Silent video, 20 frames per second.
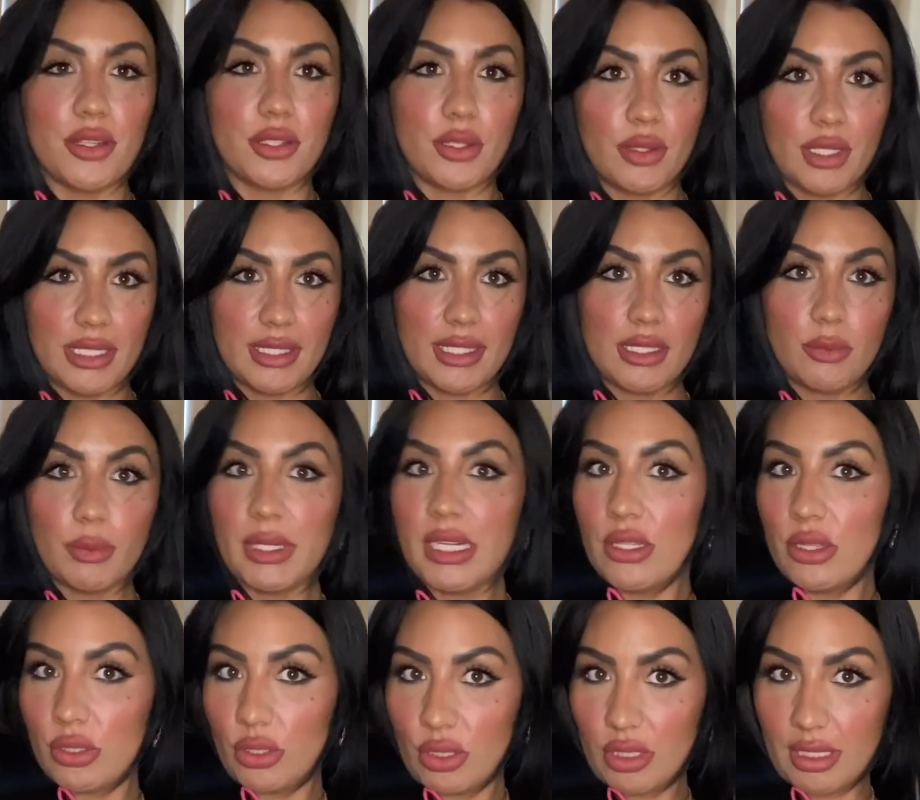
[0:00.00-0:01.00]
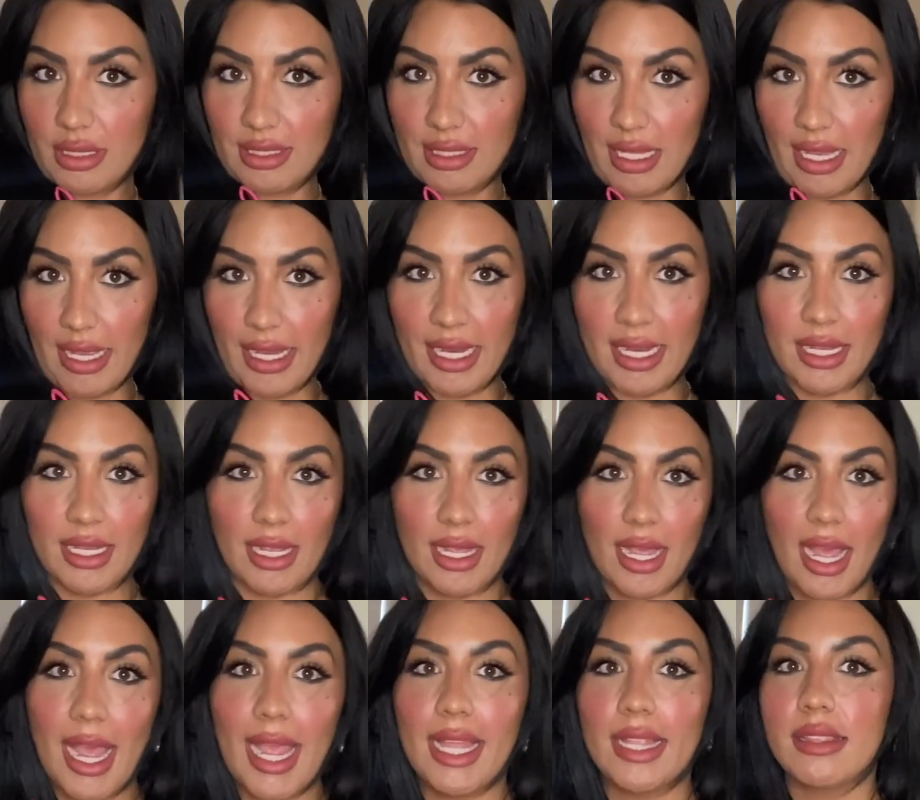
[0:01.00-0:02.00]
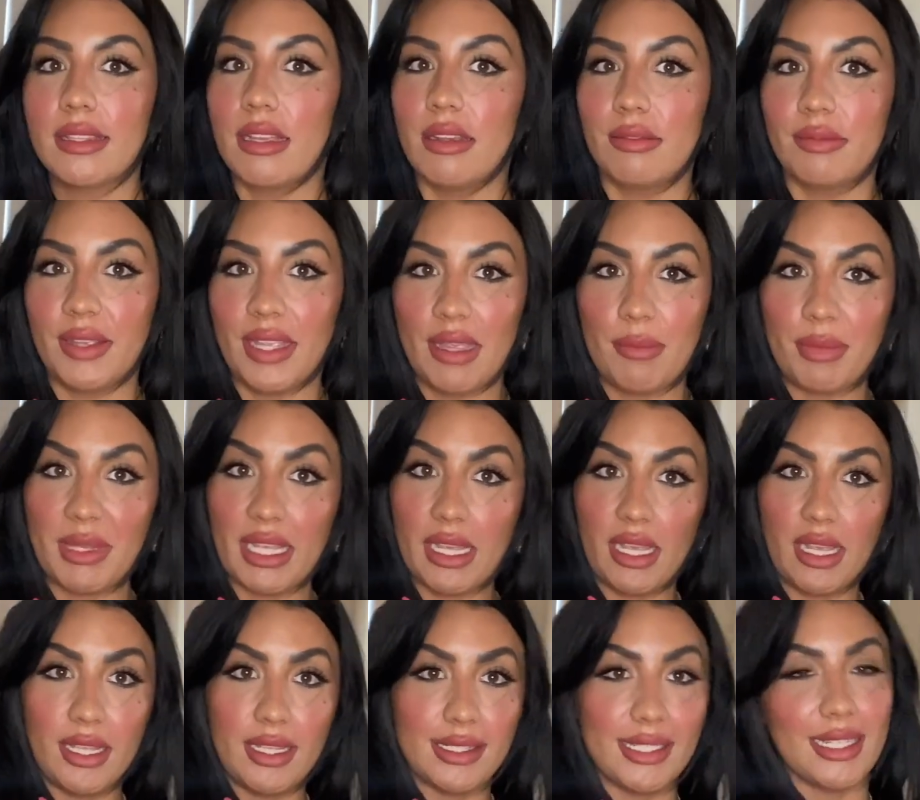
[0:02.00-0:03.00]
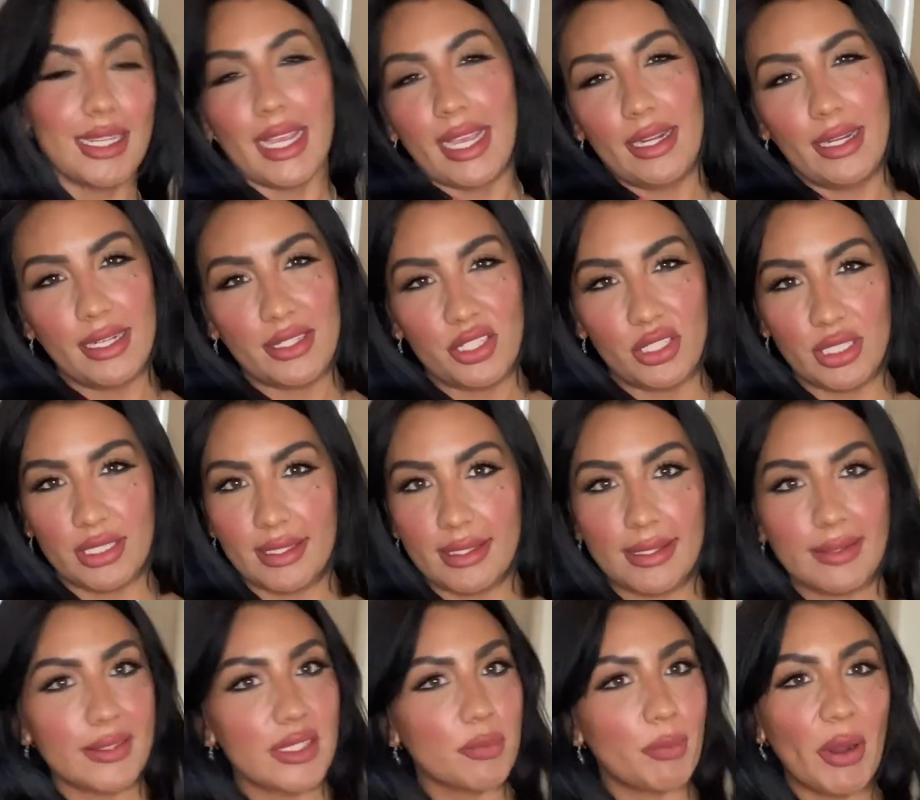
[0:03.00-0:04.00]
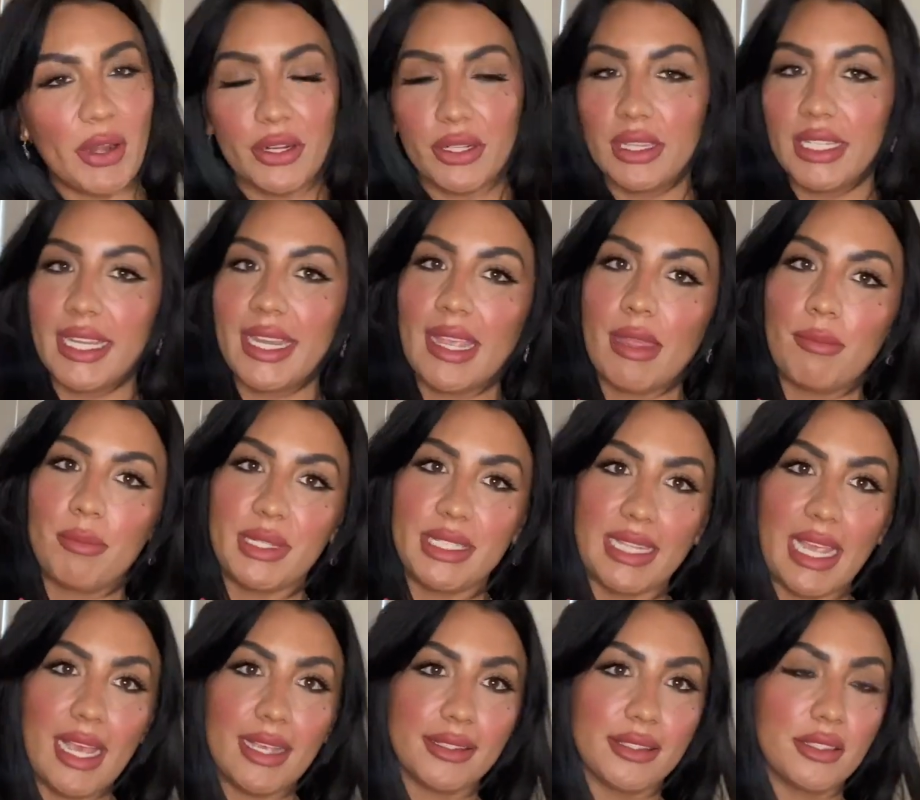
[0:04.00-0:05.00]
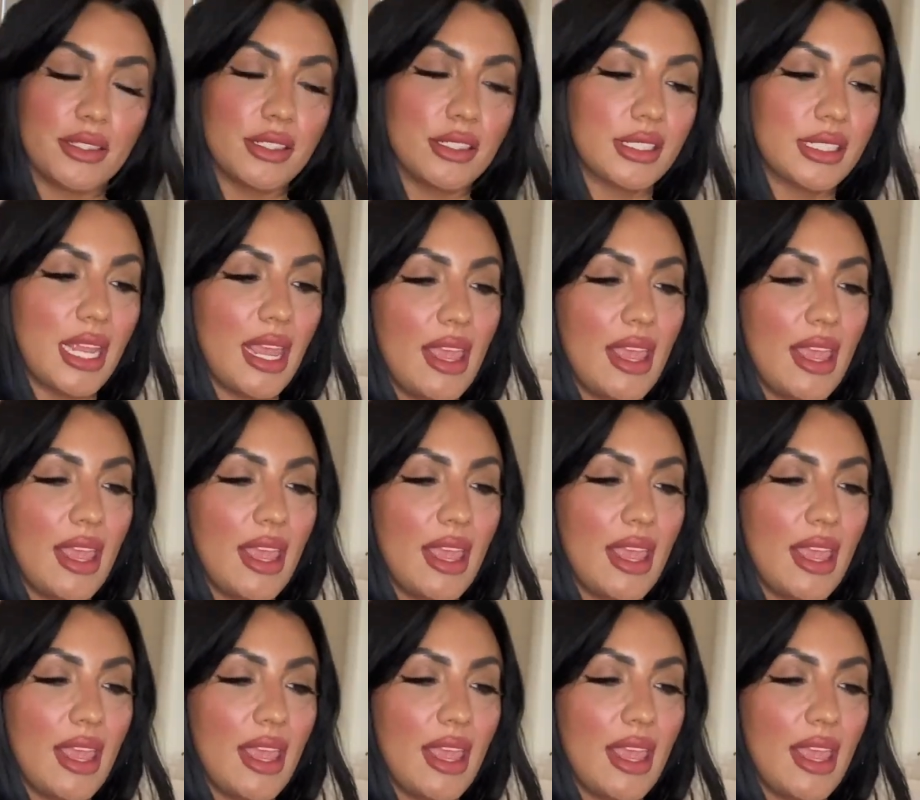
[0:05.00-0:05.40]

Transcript: So this is what it looks like. I love it because, again, it's just sparkly and bedazzled.